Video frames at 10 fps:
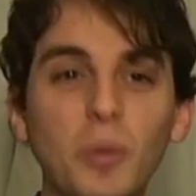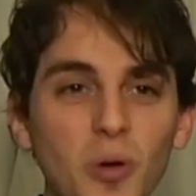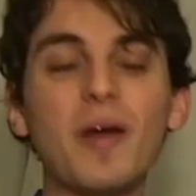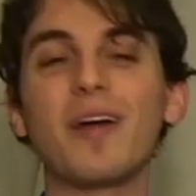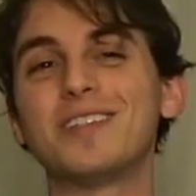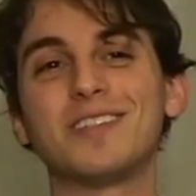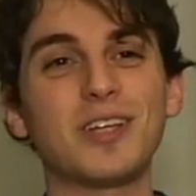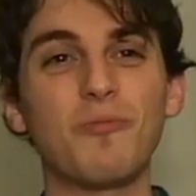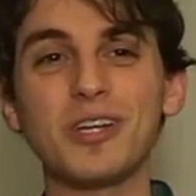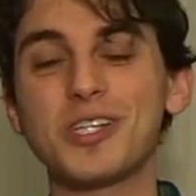blueberries in
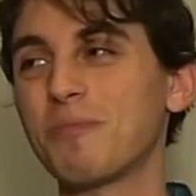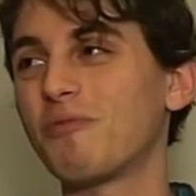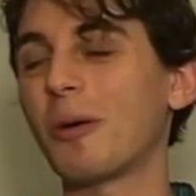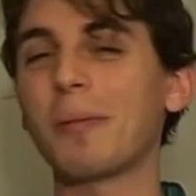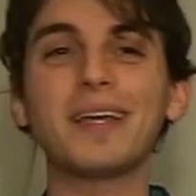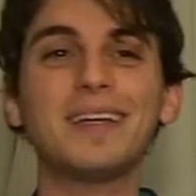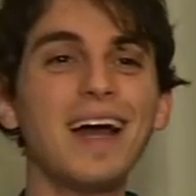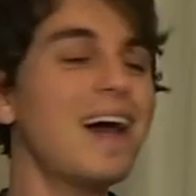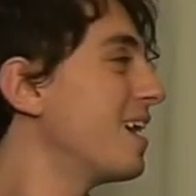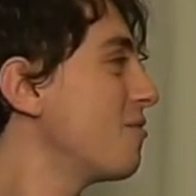some way, shape, or form. I'm like,
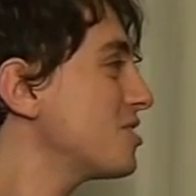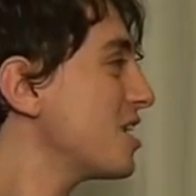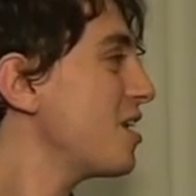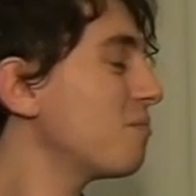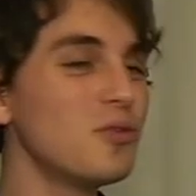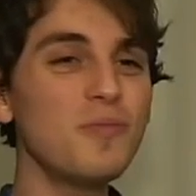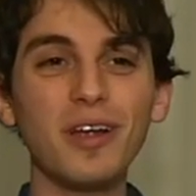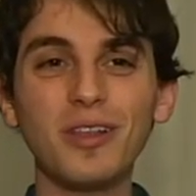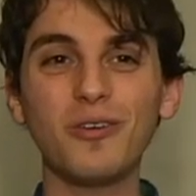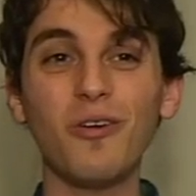God, I wish I had a
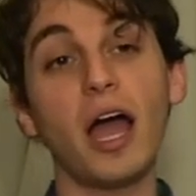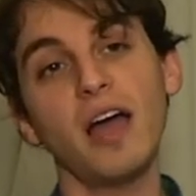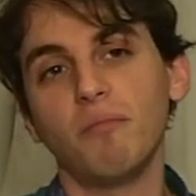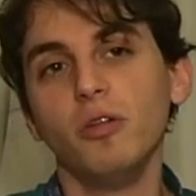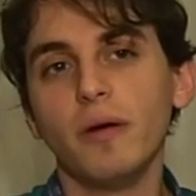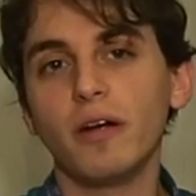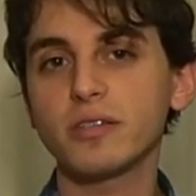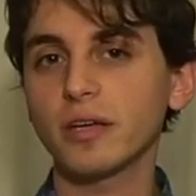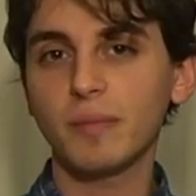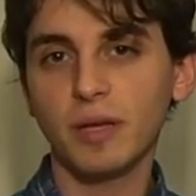blueberry liqueur. I have
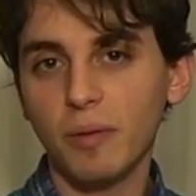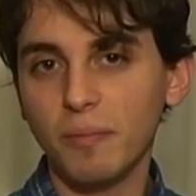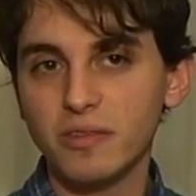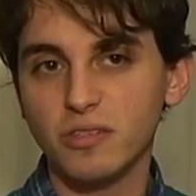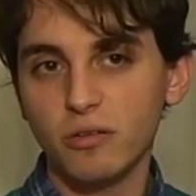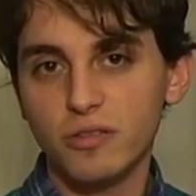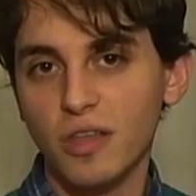blueberries. I can pick them up at the store.